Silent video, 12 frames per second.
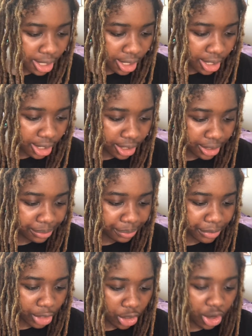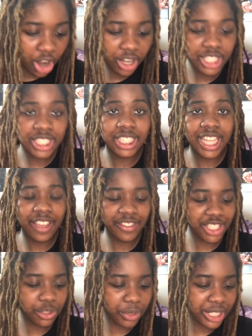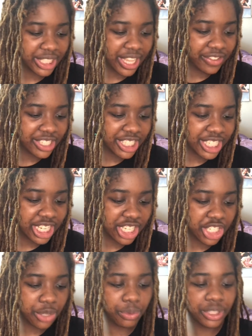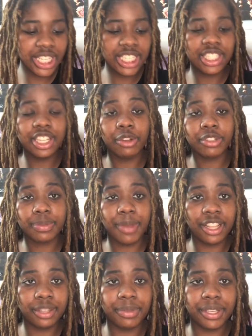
On August 11, 2017, she released Don't Smile at Me.